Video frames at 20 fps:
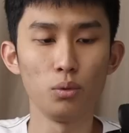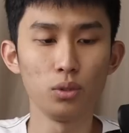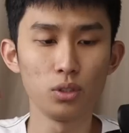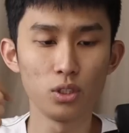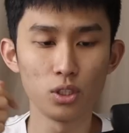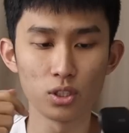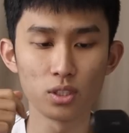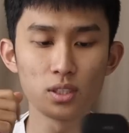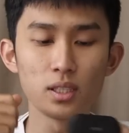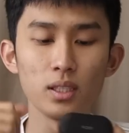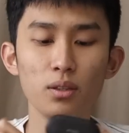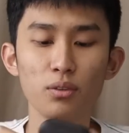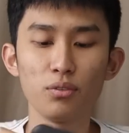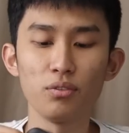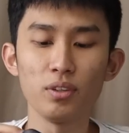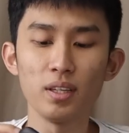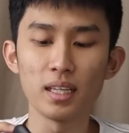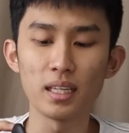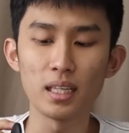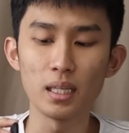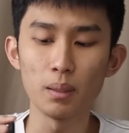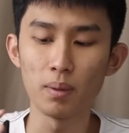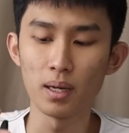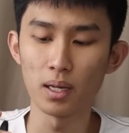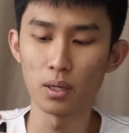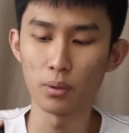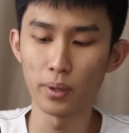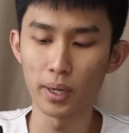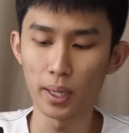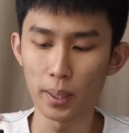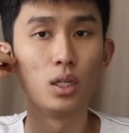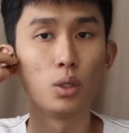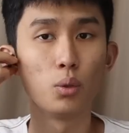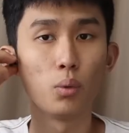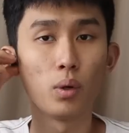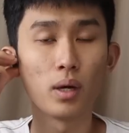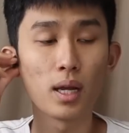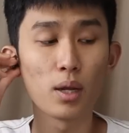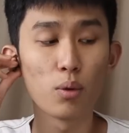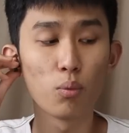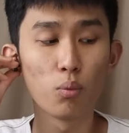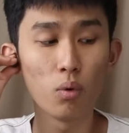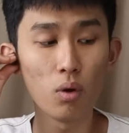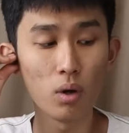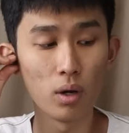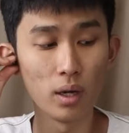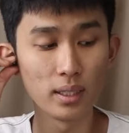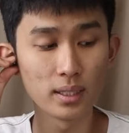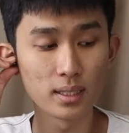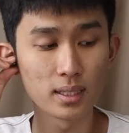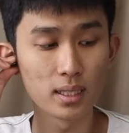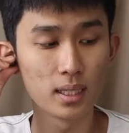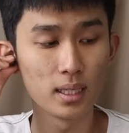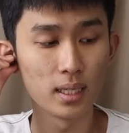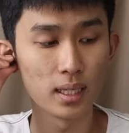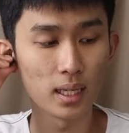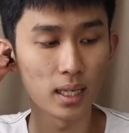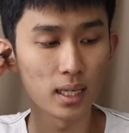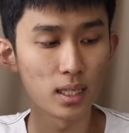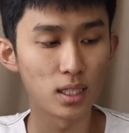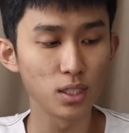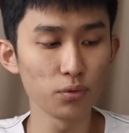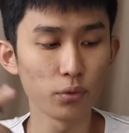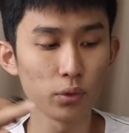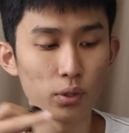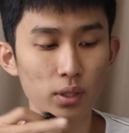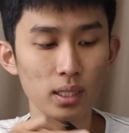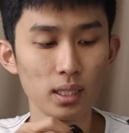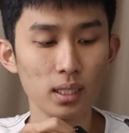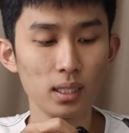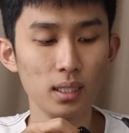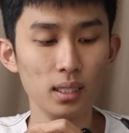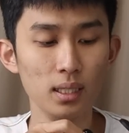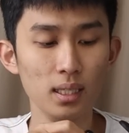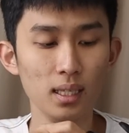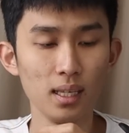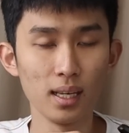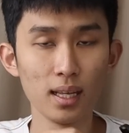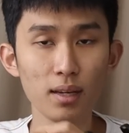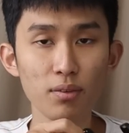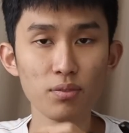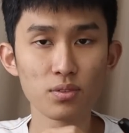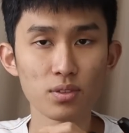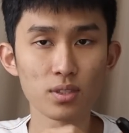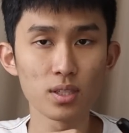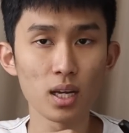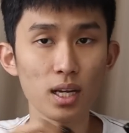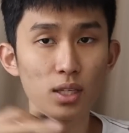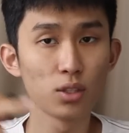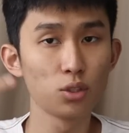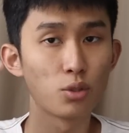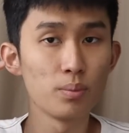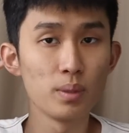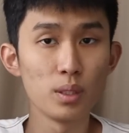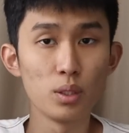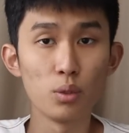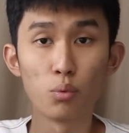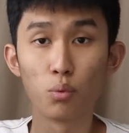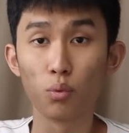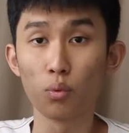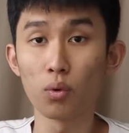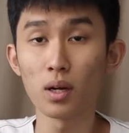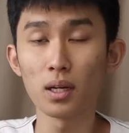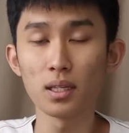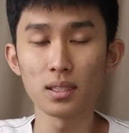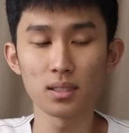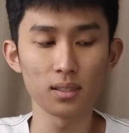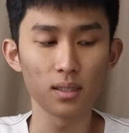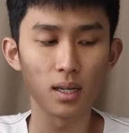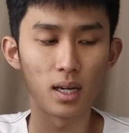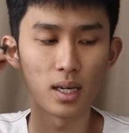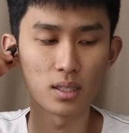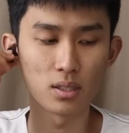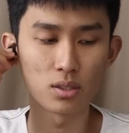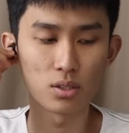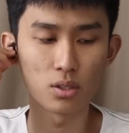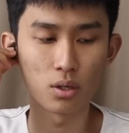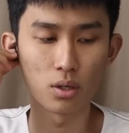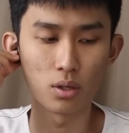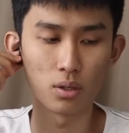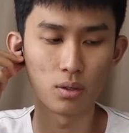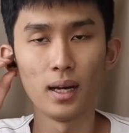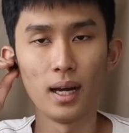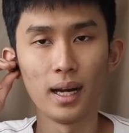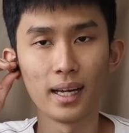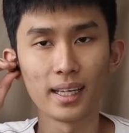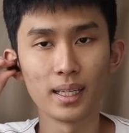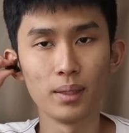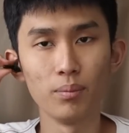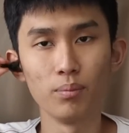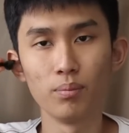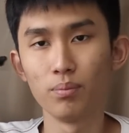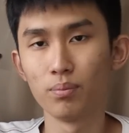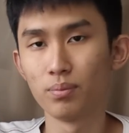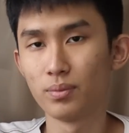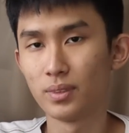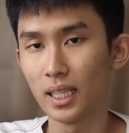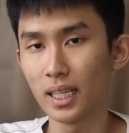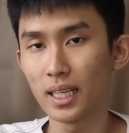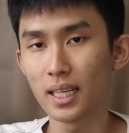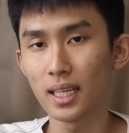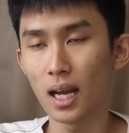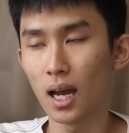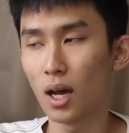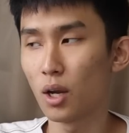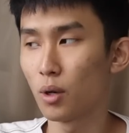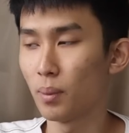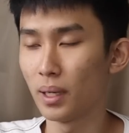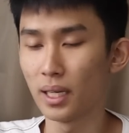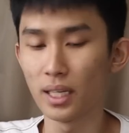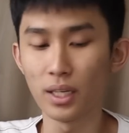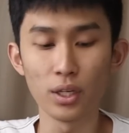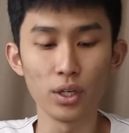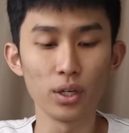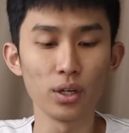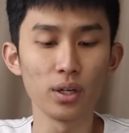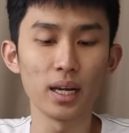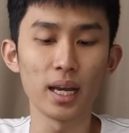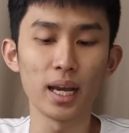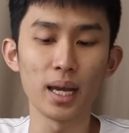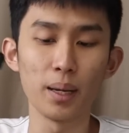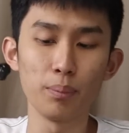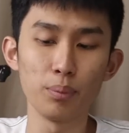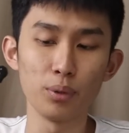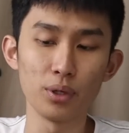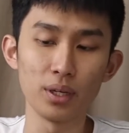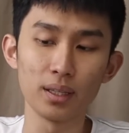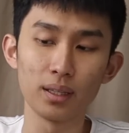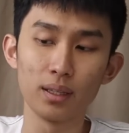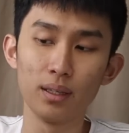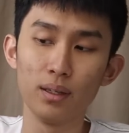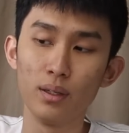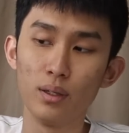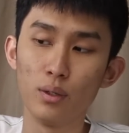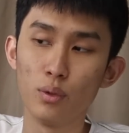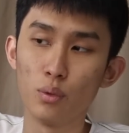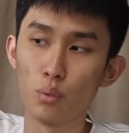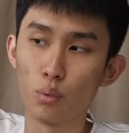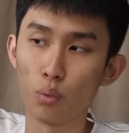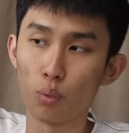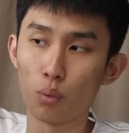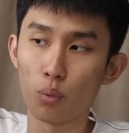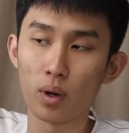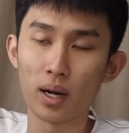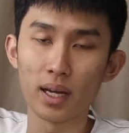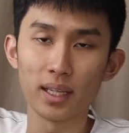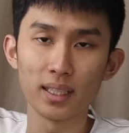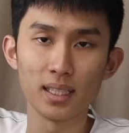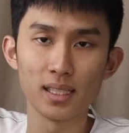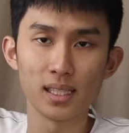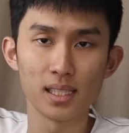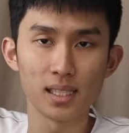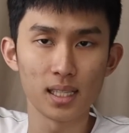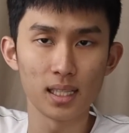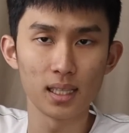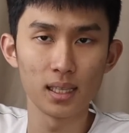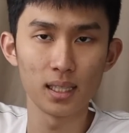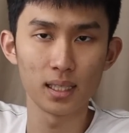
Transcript: which is still finicky by the way. The one I want is for the left side to be the right side, so I can take it out of my ear and put it right inside